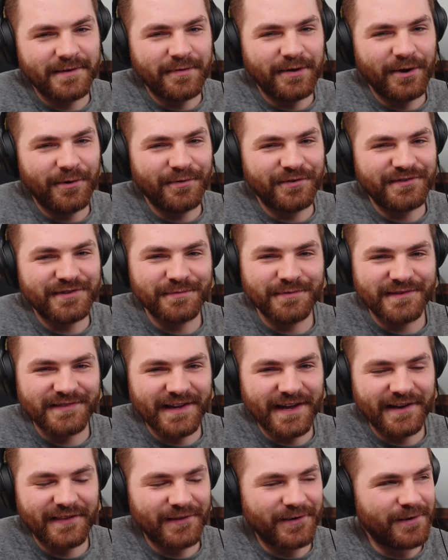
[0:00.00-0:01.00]
let me know what she was
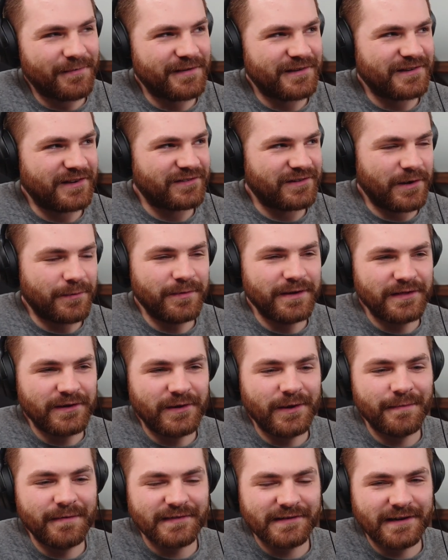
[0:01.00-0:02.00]
saying in the comment section? I'll read the
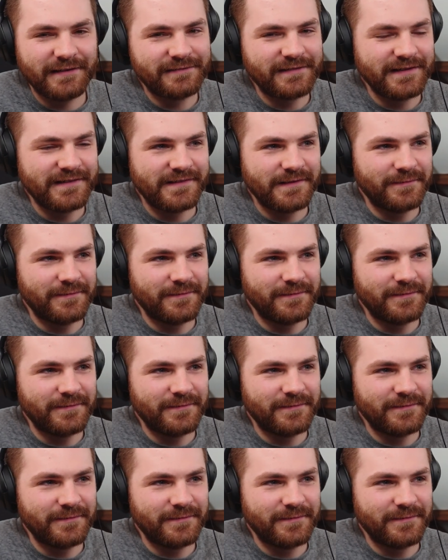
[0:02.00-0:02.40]
comments after this,